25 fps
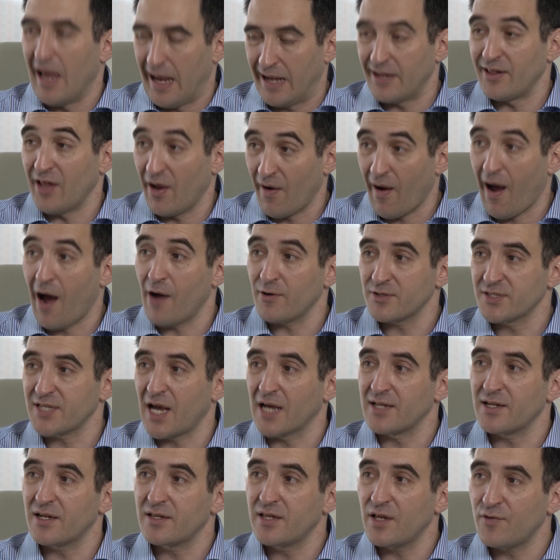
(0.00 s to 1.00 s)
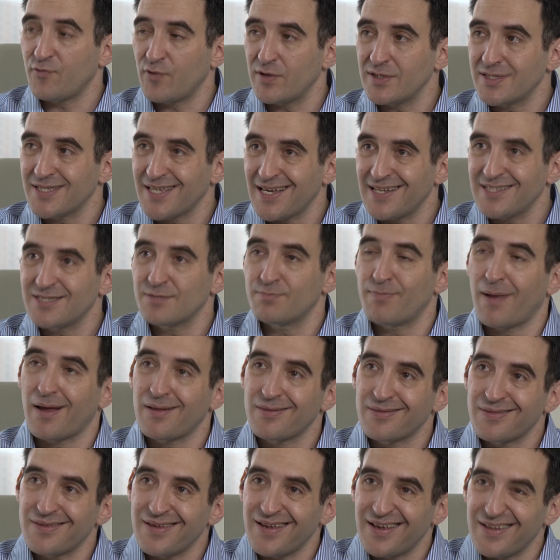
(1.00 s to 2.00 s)
and there are subtle differences,
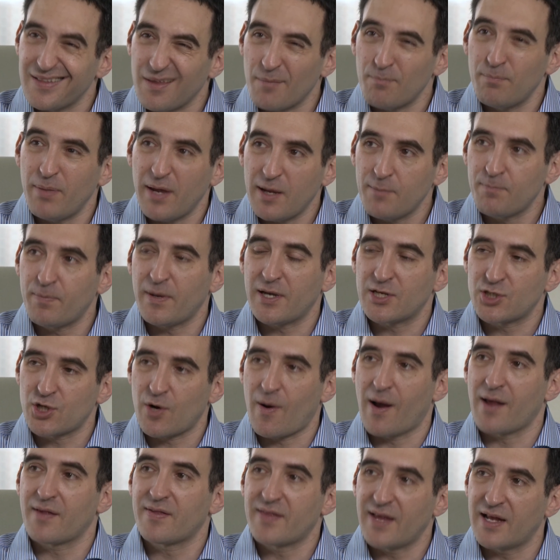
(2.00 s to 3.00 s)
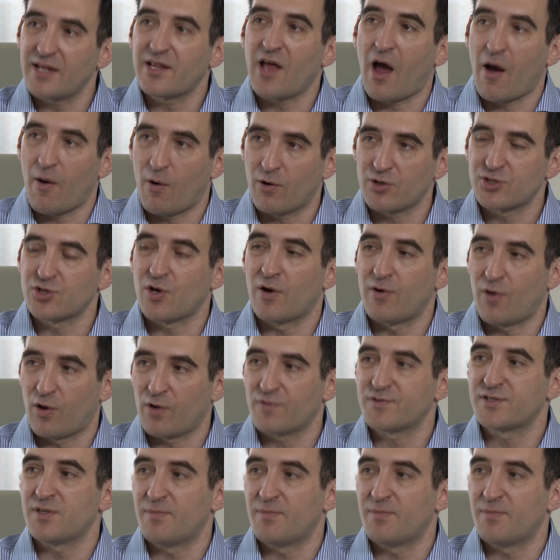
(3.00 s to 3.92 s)
but in the big picture, I think there are also a lot of